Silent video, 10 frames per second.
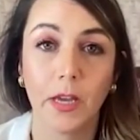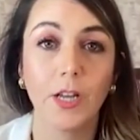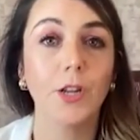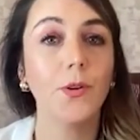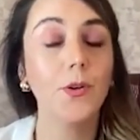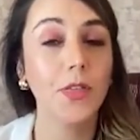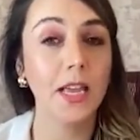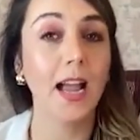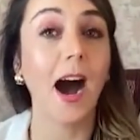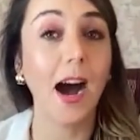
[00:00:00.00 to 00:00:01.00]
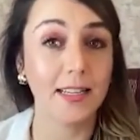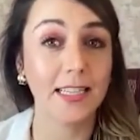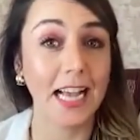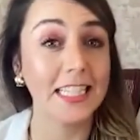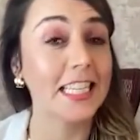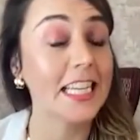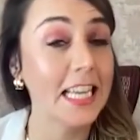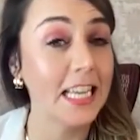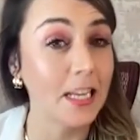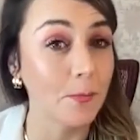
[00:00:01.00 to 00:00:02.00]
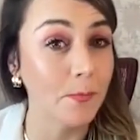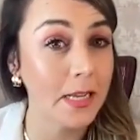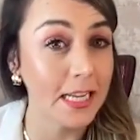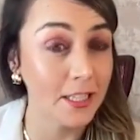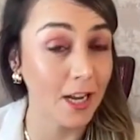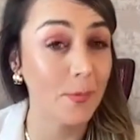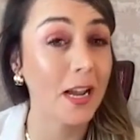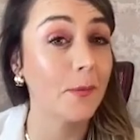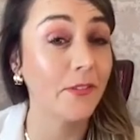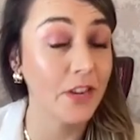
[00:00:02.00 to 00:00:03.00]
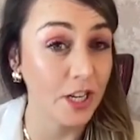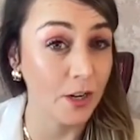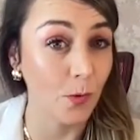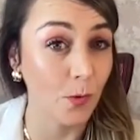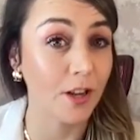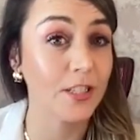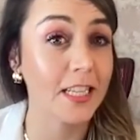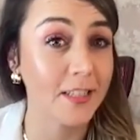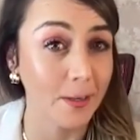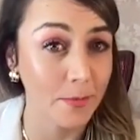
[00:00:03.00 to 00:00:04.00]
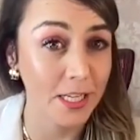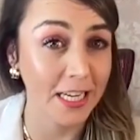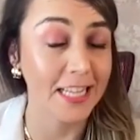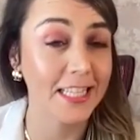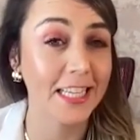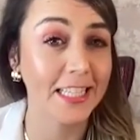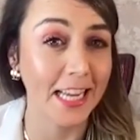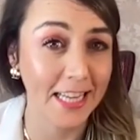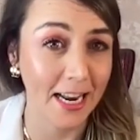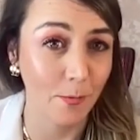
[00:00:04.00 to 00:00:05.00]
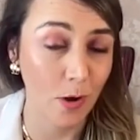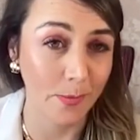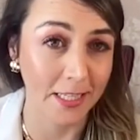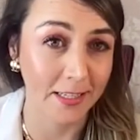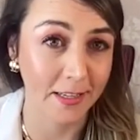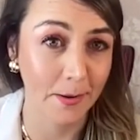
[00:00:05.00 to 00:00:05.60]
Do you think us as a team is going to become efficient with our systems to get 6, 8, 10 appointments?